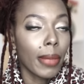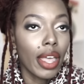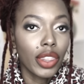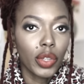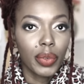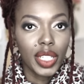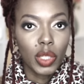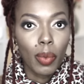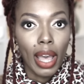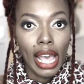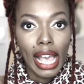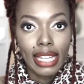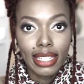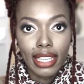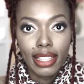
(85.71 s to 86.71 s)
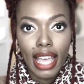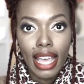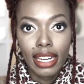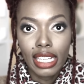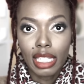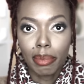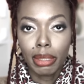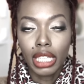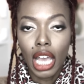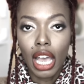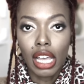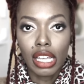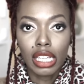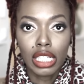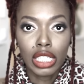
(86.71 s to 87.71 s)
And the reason why I say that is
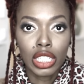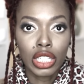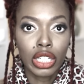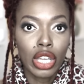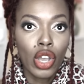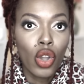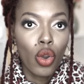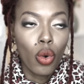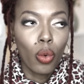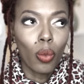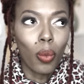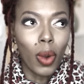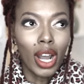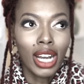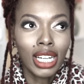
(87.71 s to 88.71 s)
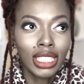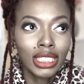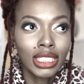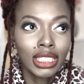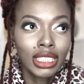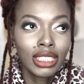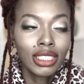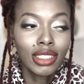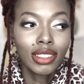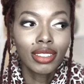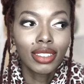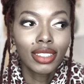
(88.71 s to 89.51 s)
because one,